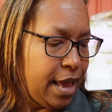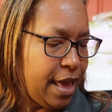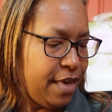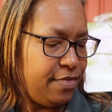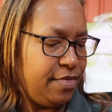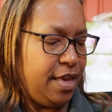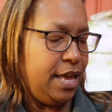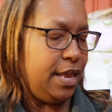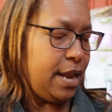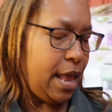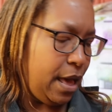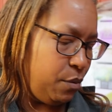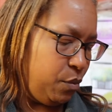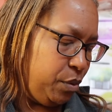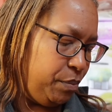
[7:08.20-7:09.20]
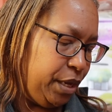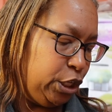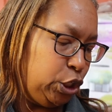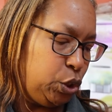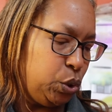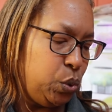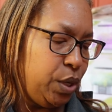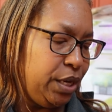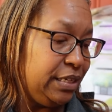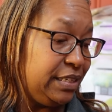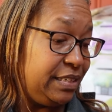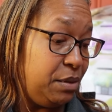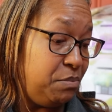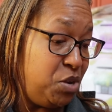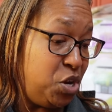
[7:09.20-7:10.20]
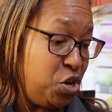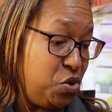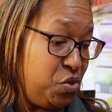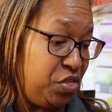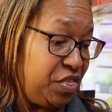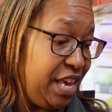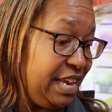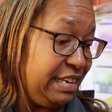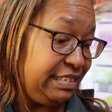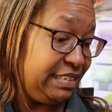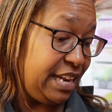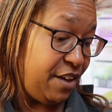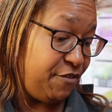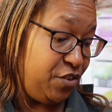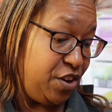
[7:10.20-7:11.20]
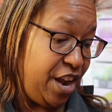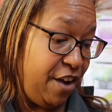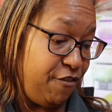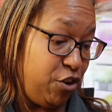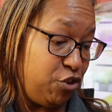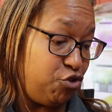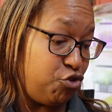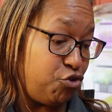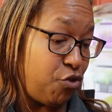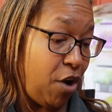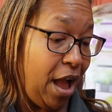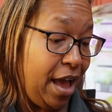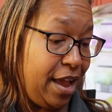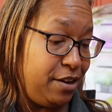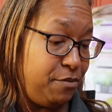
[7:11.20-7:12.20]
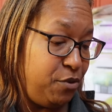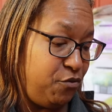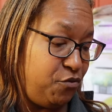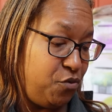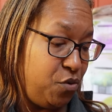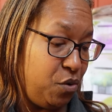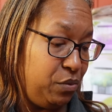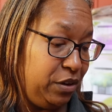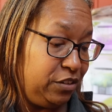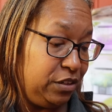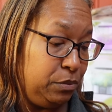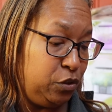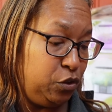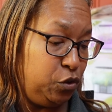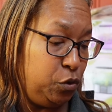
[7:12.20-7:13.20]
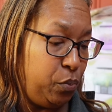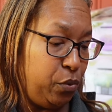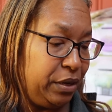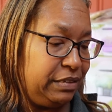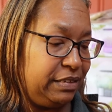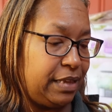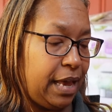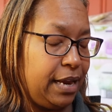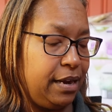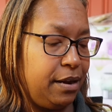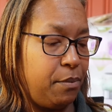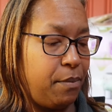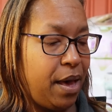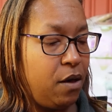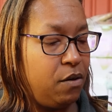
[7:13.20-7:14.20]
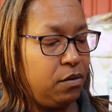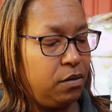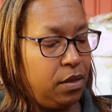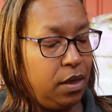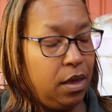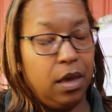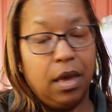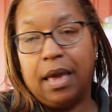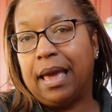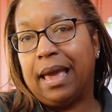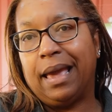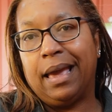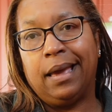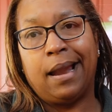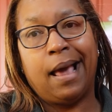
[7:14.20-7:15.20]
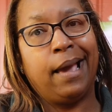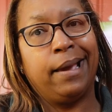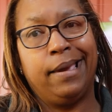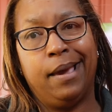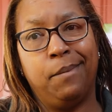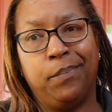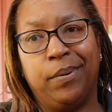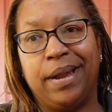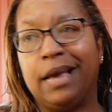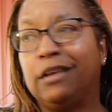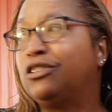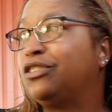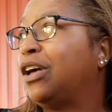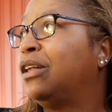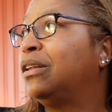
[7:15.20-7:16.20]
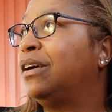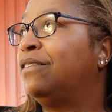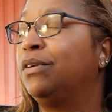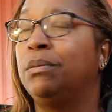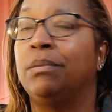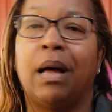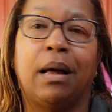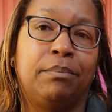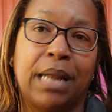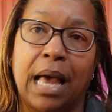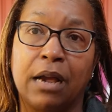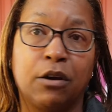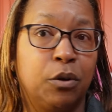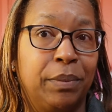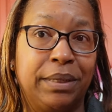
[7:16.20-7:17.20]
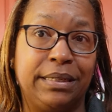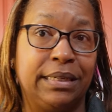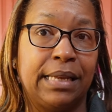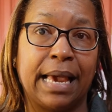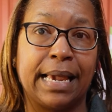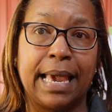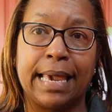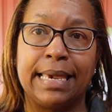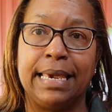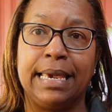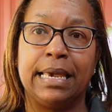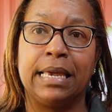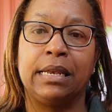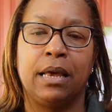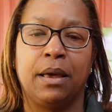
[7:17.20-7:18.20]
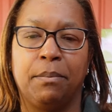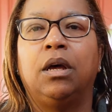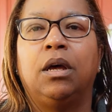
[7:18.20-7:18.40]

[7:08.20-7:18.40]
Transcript: And then I will be doing some new things that I've never tried before, which I'm super excited about. And I can't pronounce all of them. I'm not going to pretend like I can.